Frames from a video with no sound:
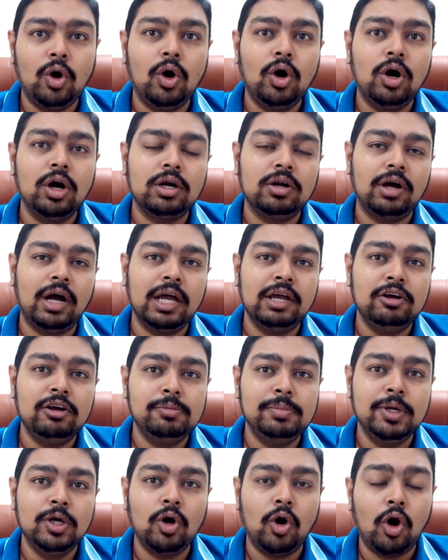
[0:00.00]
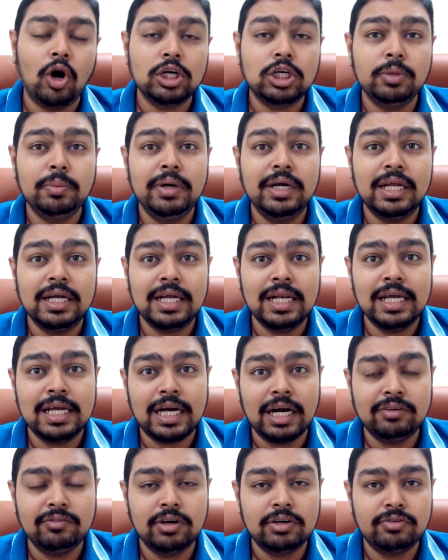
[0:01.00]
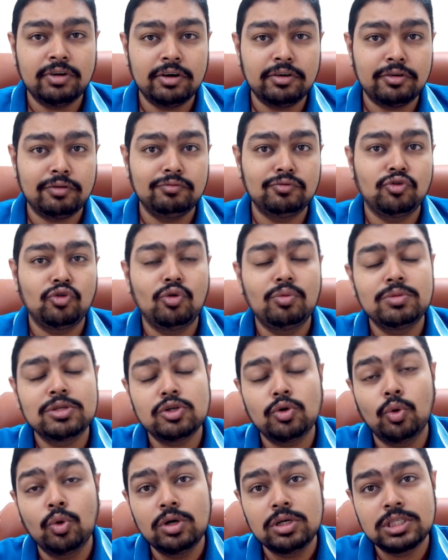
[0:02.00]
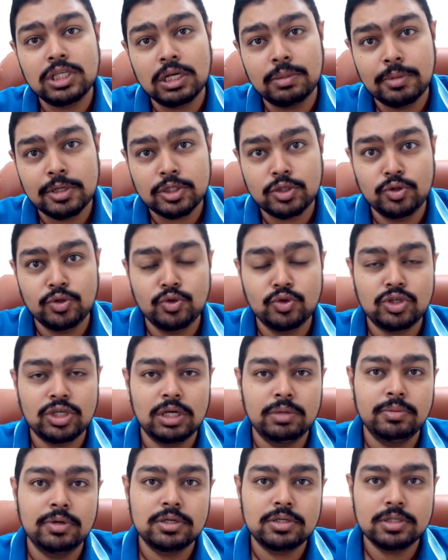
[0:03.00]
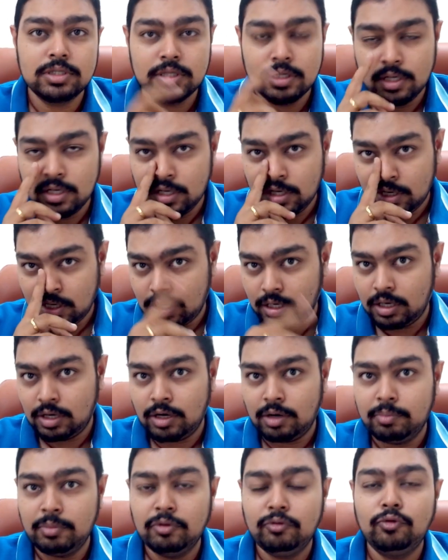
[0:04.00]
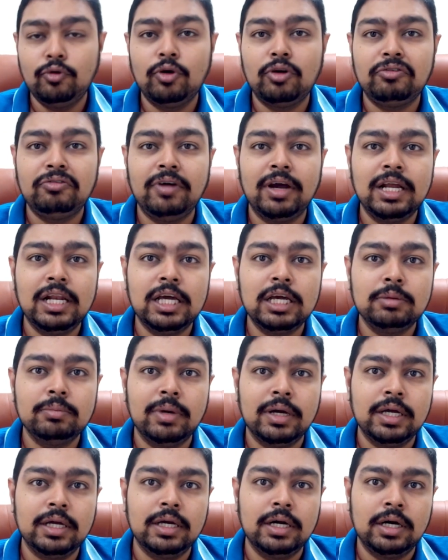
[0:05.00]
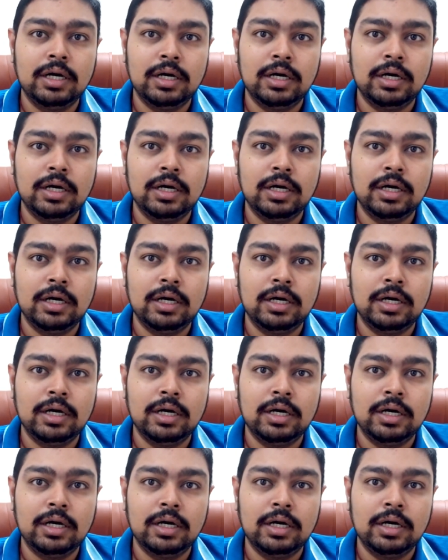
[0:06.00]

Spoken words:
or I will be automatically converted from old syllabus to new syllabus before filing my